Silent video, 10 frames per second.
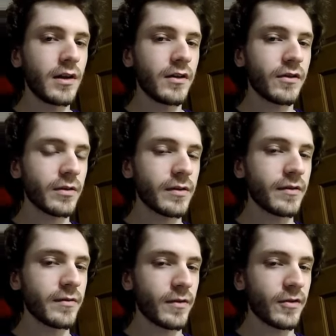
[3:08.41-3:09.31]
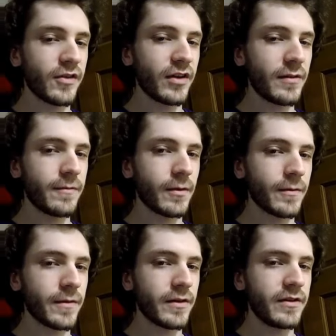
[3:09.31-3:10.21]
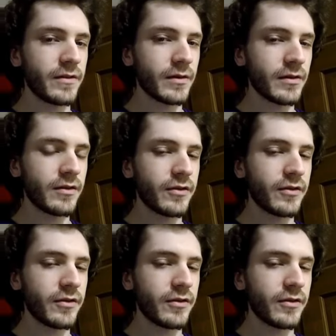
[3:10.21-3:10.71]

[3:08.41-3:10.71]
So even if you're singing 432 hertz,